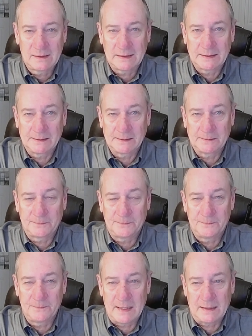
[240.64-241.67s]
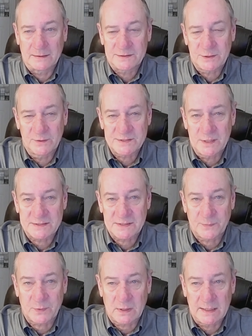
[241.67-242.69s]
and so it's not
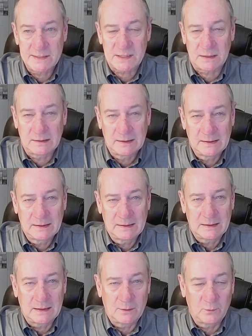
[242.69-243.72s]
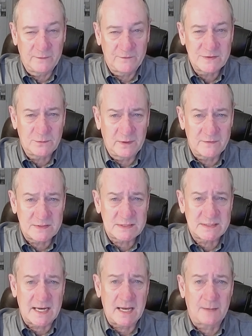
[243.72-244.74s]
surprising. We've
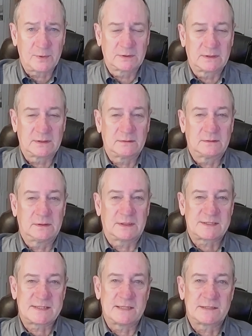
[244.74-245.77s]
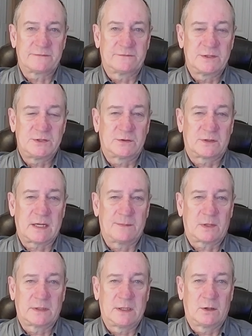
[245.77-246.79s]
sampled extensively
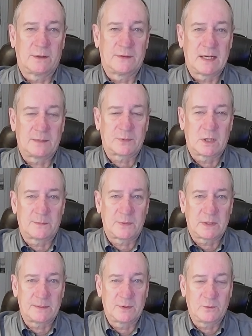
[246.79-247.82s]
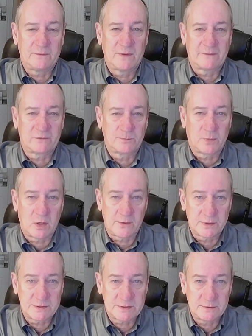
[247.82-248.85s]
geochemically on that property, but we've never
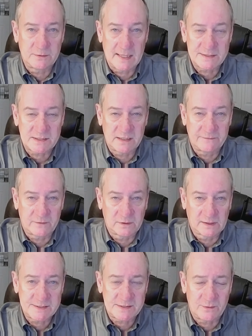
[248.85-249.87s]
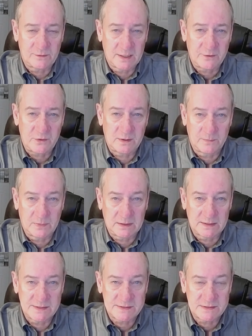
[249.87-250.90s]
bothered to assay for lithium
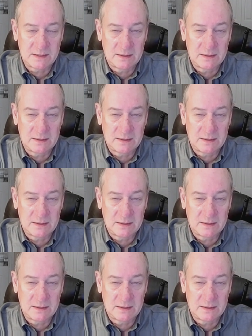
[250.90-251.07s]
because